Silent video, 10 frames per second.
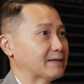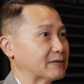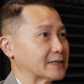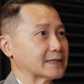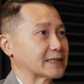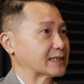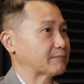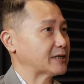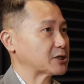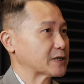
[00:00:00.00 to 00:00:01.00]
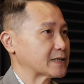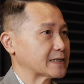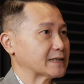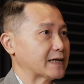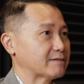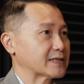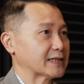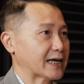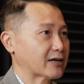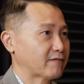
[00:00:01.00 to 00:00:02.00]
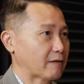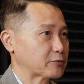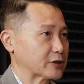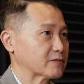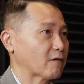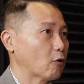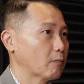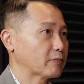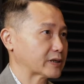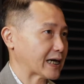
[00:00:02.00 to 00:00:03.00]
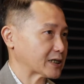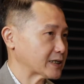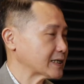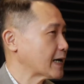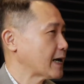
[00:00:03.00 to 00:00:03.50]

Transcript: yeah, because as I mentioned, there is a lack of options for home protection.